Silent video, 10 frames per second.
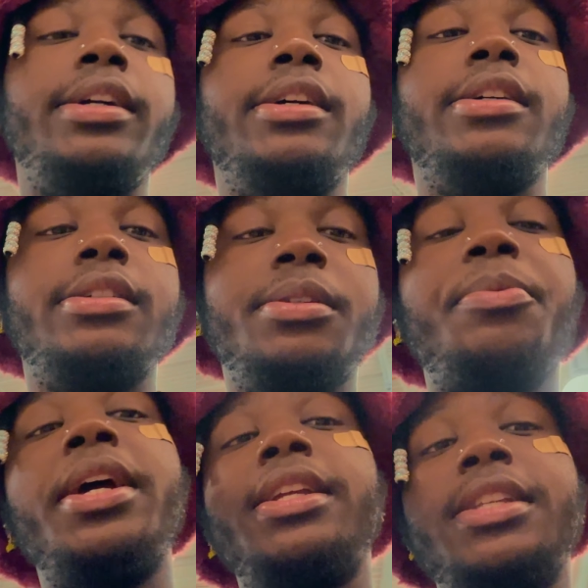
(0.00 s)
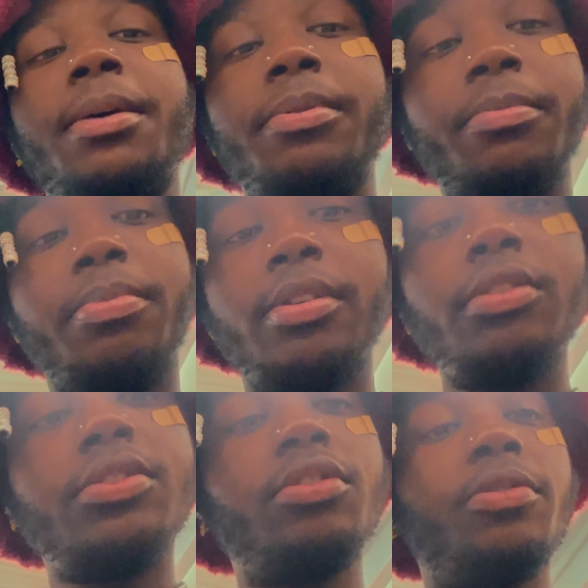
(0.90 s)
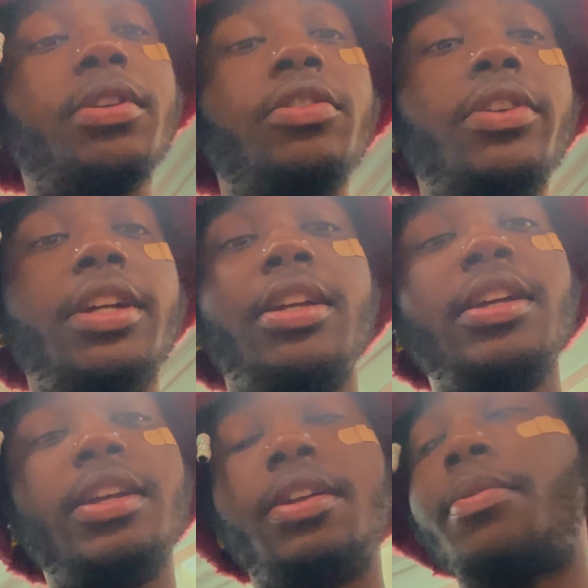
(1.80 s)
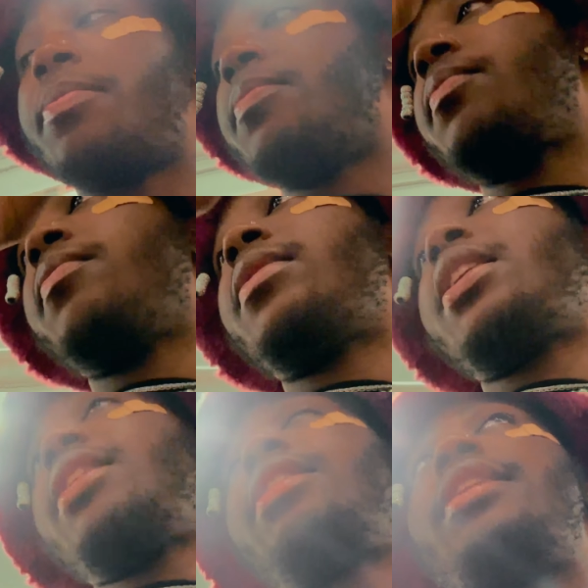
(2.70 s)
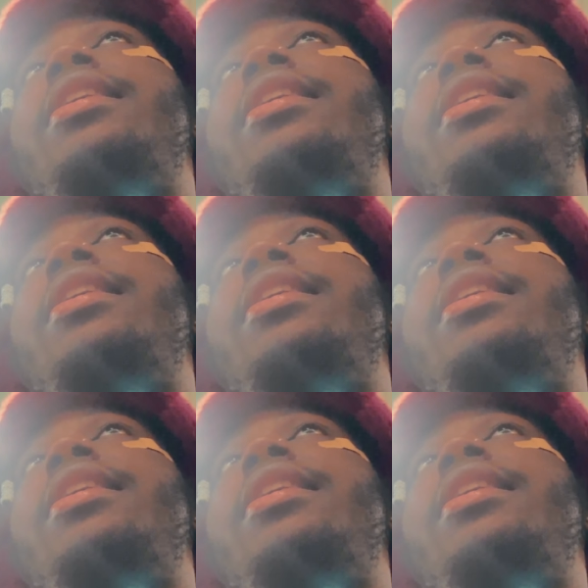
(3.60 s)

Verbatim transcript: y'all. We had to stop in the polo store real quick. They